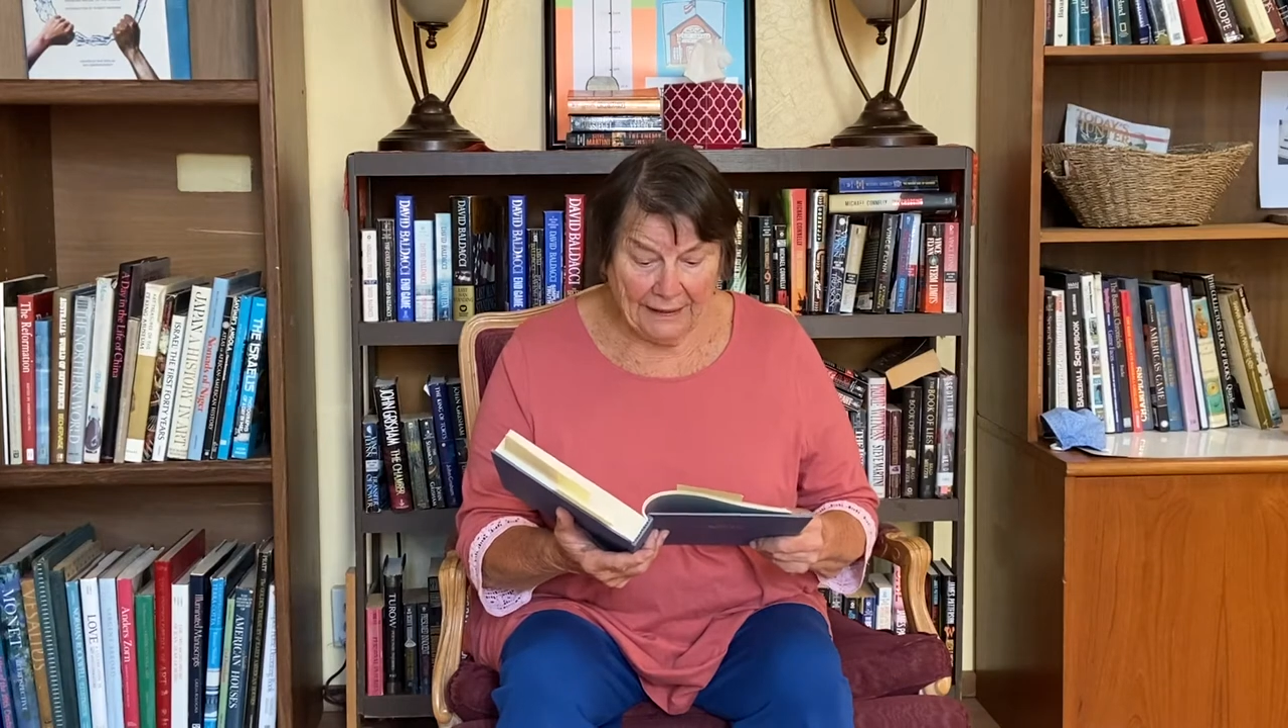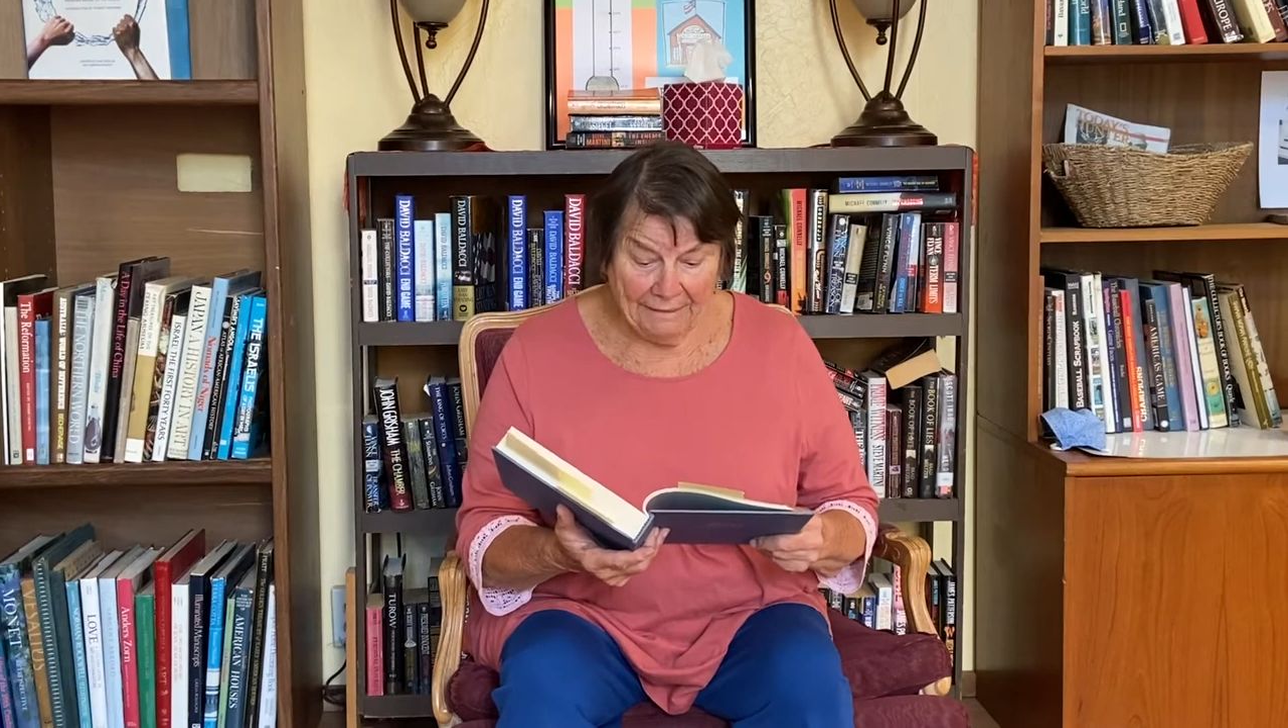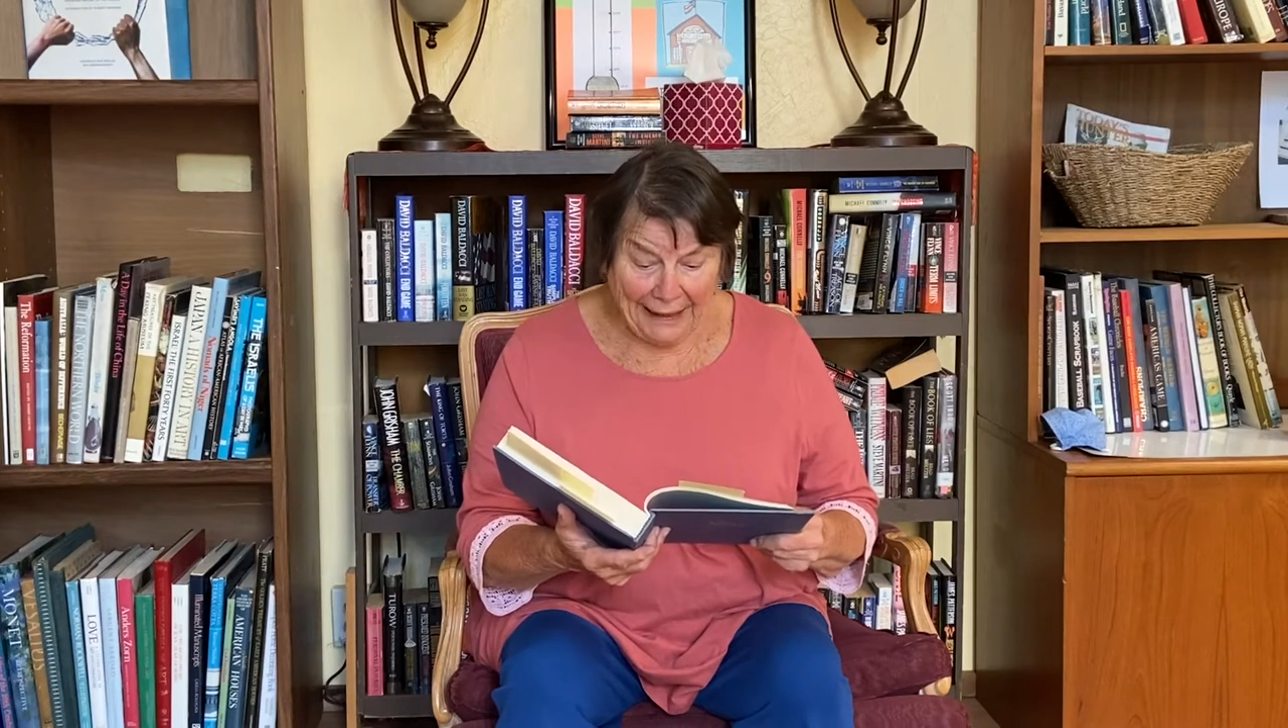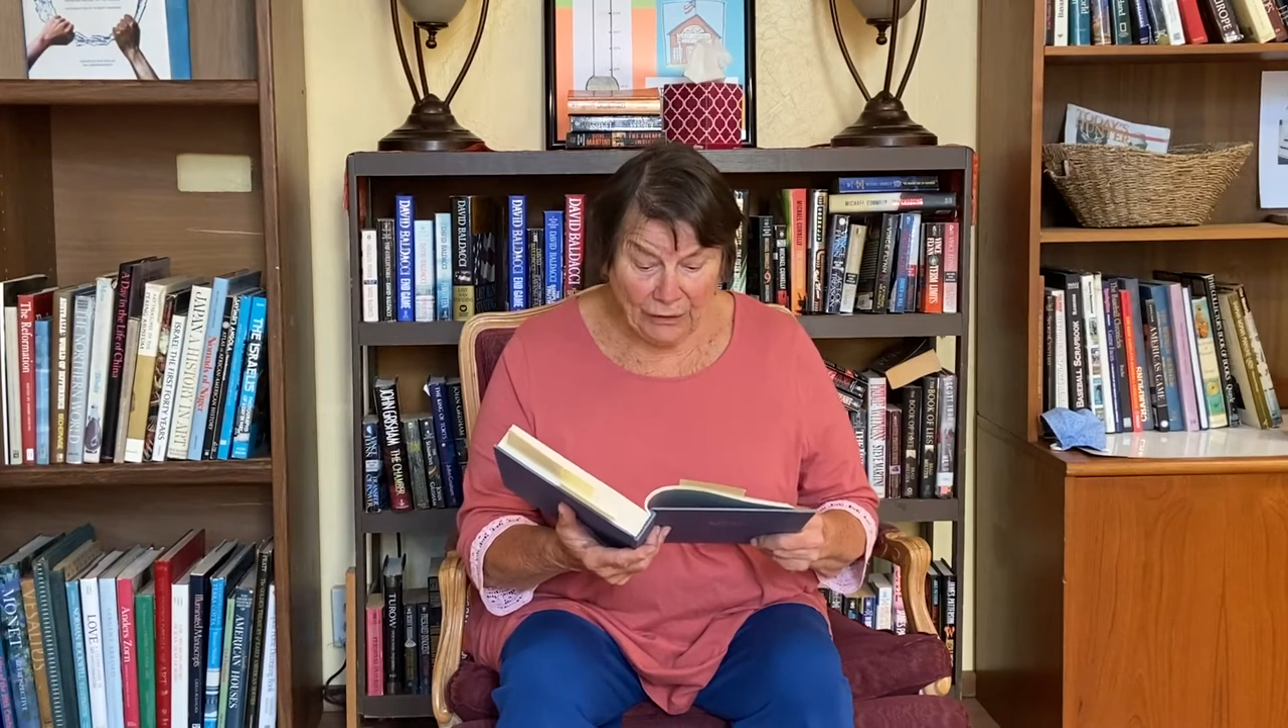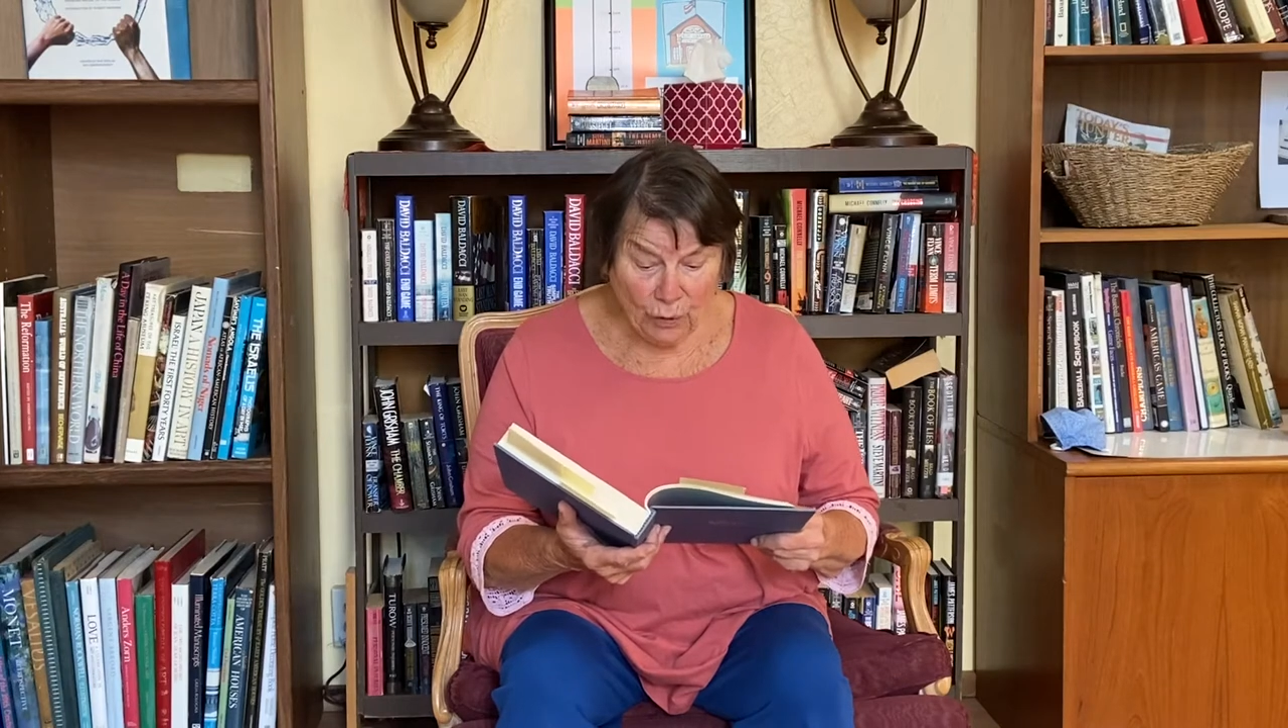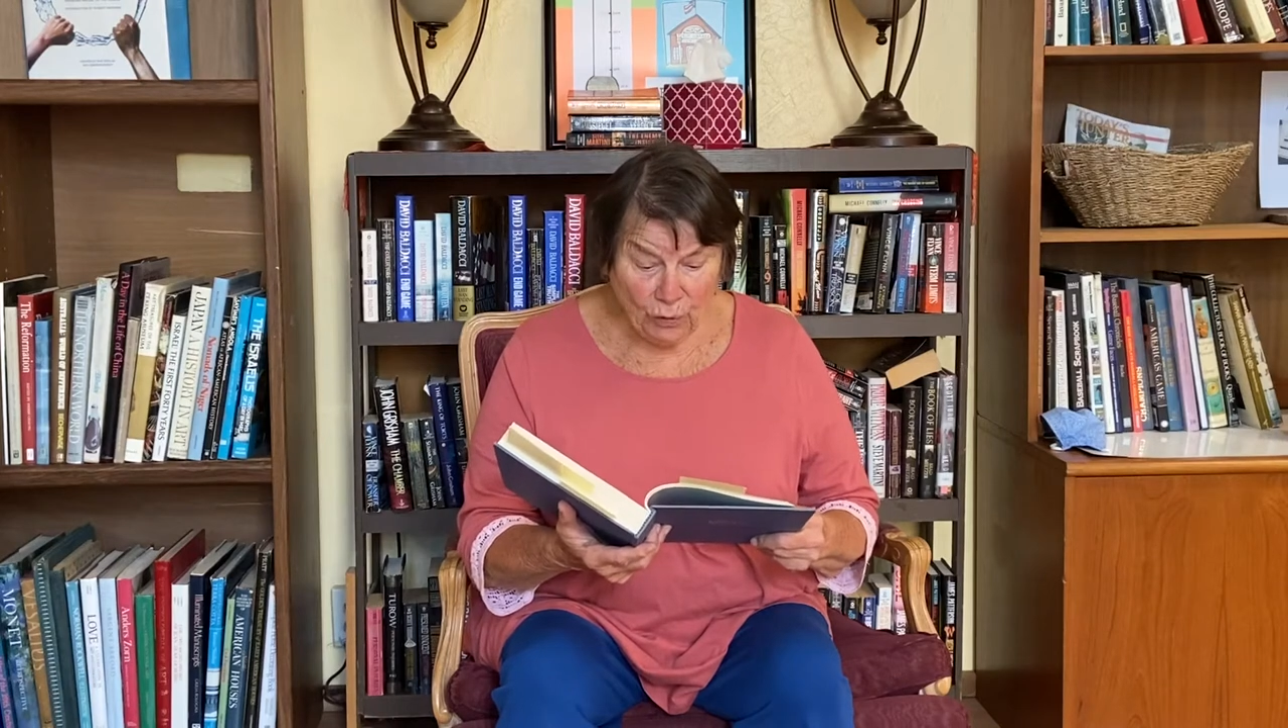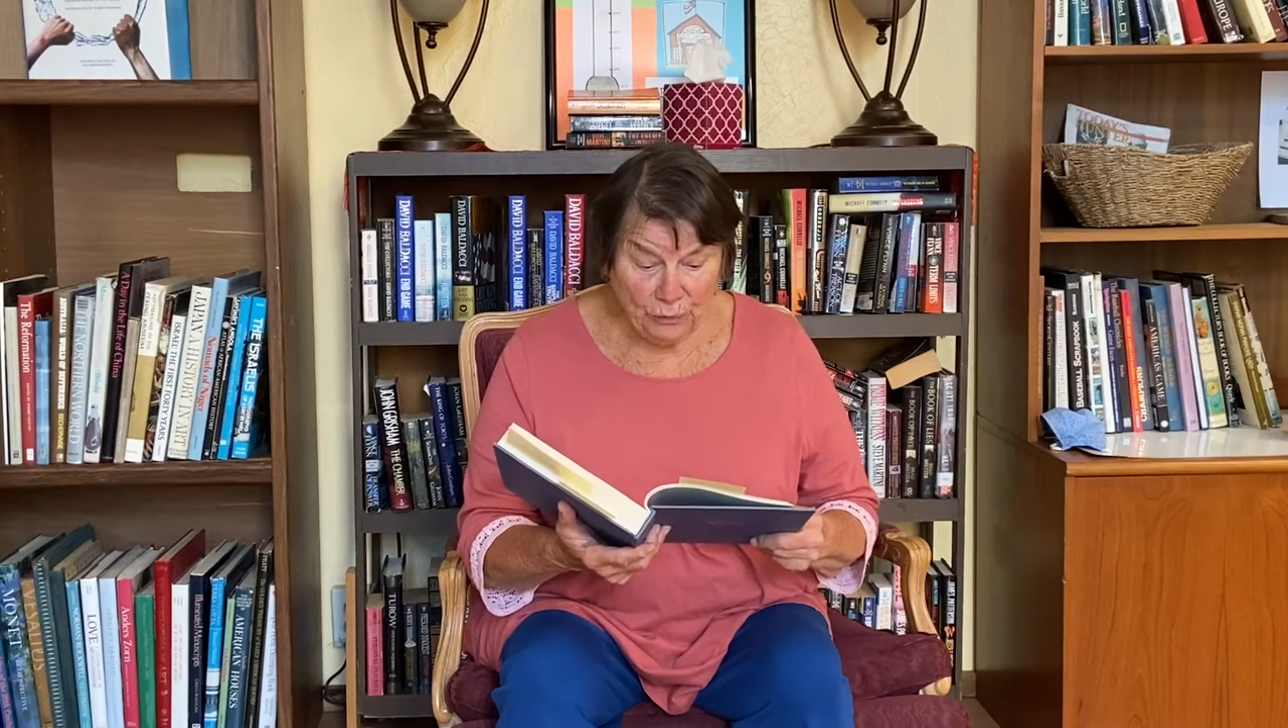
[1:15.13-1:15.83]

that hole